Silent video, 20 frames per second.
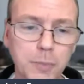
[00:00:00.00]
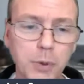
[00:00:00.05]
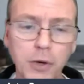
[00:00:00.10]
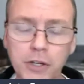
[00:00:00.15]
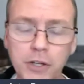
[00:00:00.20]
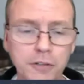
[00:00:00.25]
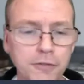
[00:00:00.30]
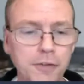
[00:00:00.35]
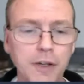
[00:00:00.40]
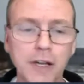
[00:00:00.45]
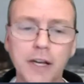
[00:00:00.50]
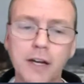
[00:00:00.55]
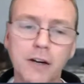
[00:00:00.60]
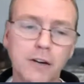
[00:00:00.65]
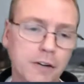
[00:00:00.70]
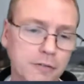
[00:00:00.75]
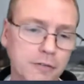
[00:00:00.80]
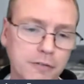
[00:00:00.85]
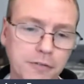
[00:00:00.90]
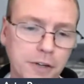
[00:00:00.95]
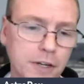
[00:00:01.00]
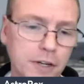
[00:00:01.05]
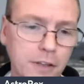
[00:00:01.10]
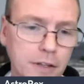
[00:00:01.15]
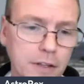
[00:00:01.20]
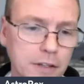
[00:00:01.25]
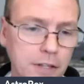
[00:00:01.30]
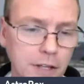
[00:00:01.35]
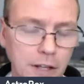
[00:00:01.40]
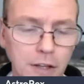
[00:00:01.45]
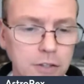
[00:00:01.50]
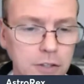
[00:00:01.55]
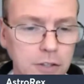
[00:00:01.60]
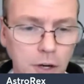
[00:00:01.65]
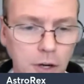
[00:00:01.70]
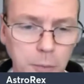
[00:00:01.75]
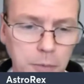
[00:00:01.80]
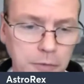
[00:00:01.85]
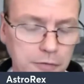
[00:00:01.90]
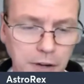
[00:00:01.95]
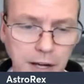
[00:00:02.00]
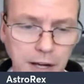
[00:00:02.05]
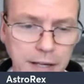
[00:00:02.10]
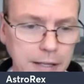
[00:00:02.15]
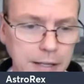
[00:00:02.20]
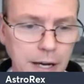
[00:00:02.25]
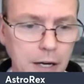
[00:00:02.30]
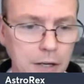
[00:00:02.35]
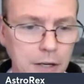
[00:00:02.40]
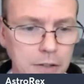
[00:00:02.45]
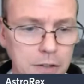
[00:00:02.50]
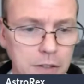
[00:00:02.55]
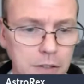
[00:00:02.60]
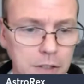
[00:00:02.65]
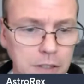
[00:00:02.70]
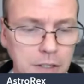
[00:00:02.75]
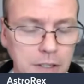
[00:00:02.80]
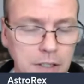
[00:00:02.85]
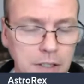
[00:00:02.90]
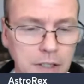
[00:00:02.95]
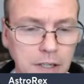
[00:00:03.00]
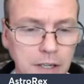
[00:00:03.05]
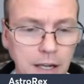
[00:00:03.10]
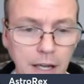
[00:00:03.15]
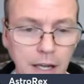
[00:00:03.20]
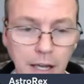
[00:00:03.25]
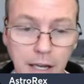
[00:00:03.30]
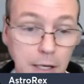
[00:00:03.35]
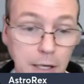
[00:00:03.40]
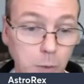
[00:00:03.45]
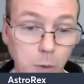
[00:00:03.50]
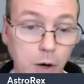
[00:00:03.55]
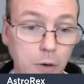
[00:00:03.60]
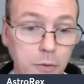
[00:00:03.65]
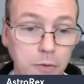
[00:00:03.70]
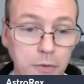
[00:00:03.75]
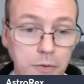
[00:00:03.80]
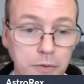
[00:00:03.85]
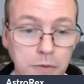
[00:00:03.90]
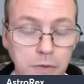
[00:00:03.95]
put your finger in front of the telescope and find out. And he won't.